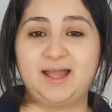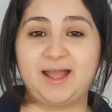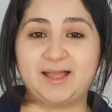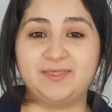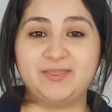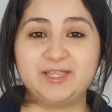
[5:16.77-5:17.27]

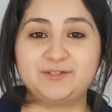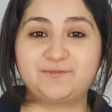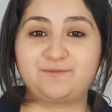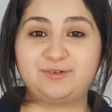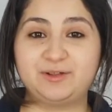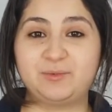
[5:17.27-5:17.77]
And
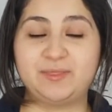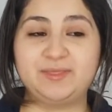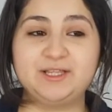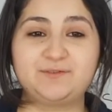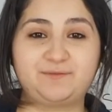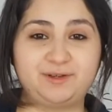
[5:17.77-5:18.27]
when
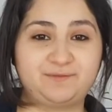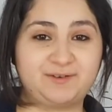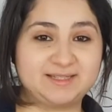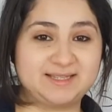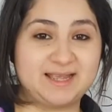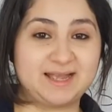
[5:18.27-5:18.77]
these free
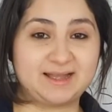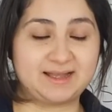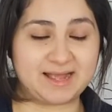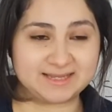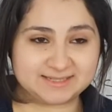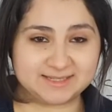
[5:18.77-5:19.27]
fatty
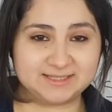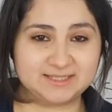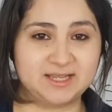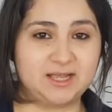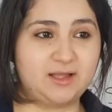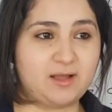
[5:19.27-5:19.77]

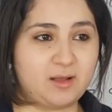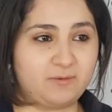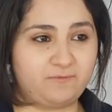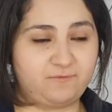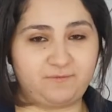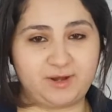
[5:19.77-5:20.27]
acids
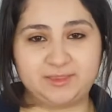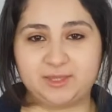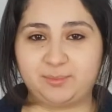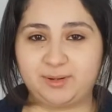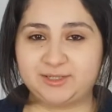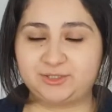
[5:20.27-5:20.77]
flood the
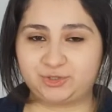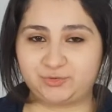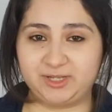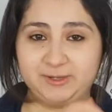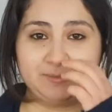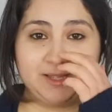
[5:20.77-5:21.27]

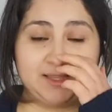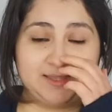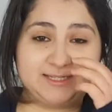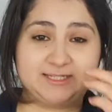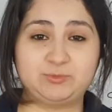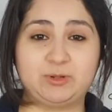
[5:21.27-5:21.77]
bloodstream,
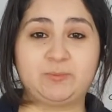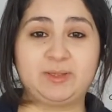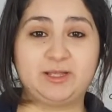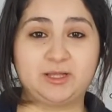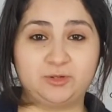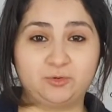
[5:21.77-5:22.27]
this is when
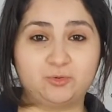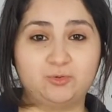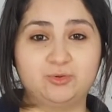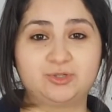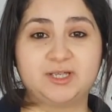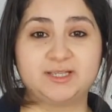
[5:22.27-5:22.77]
we can
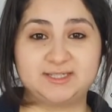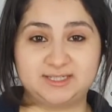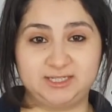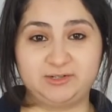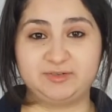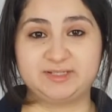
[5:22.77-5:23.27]
cause
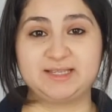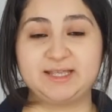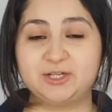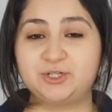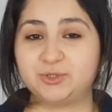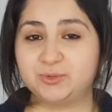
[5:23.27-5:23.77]
serious
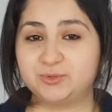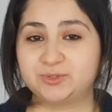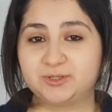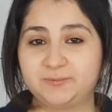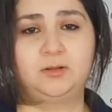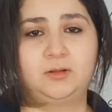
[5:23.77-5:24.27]

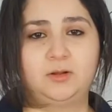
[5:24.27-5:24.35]
issues.